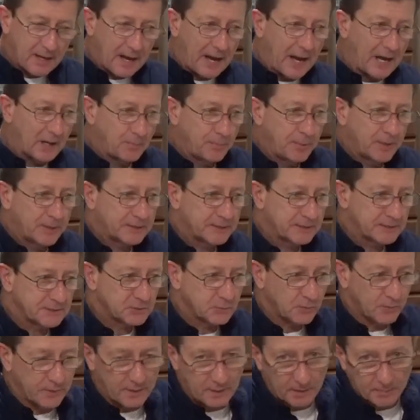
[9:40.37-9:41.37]
I picked
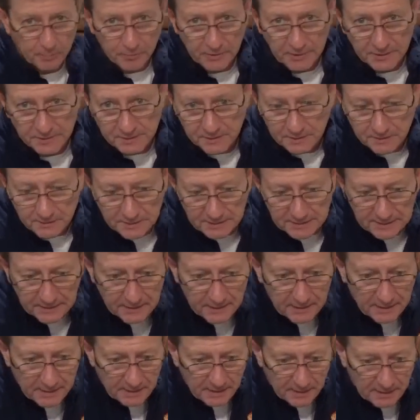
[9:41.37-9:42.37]
this one up recently
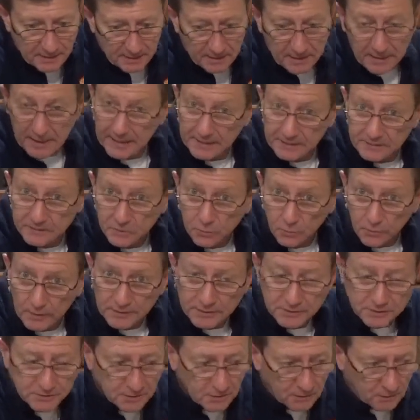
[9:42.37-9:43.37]
at a toy
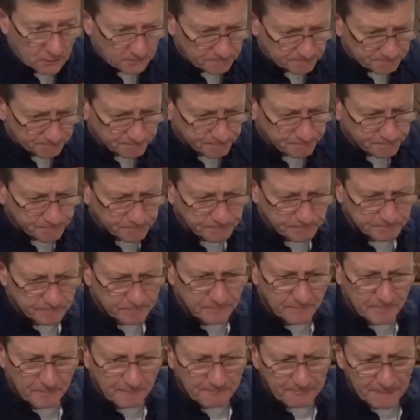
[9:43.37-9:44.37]
show.
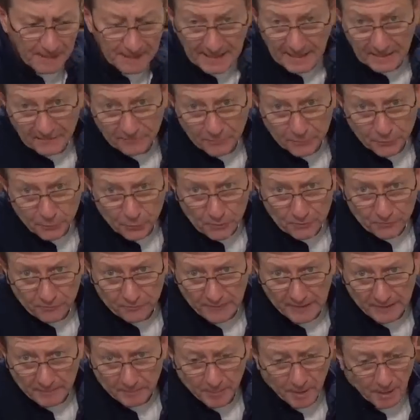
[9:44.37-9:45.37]
I got it for
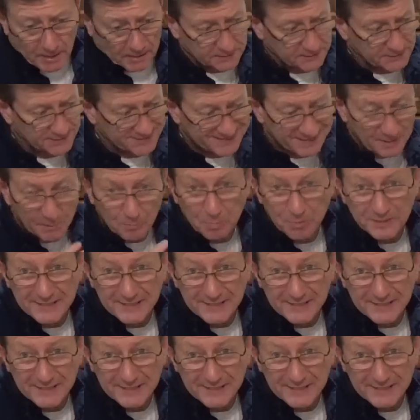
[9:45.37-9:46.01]
$35.